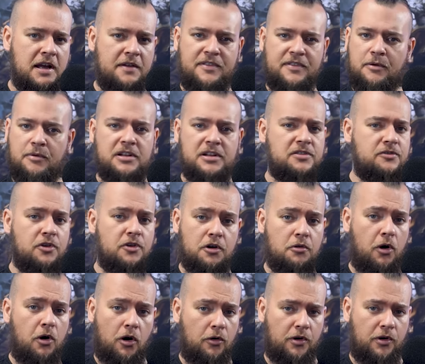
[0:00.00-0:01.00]
There is
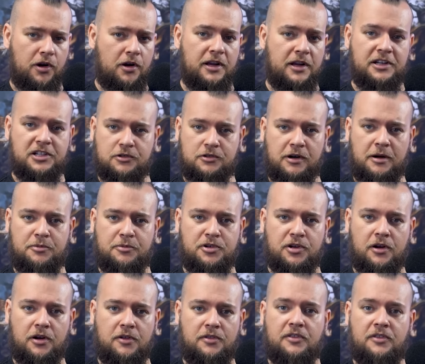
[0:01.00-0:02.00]
no horror in
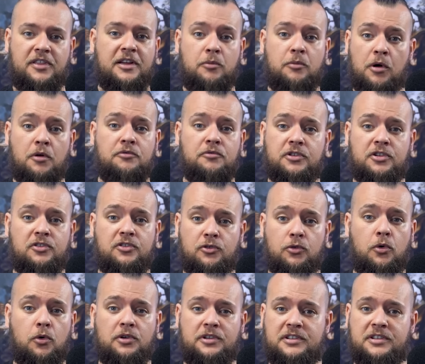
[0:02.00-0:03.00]
scripture that they won't
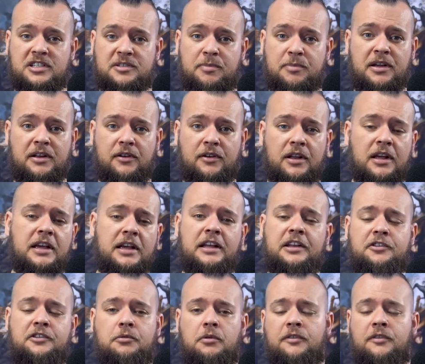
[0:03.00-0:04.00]
distort and spin
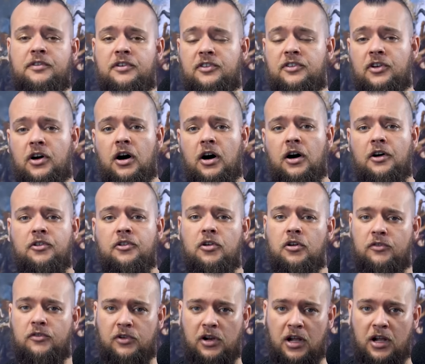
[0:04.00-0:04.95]
into a facade of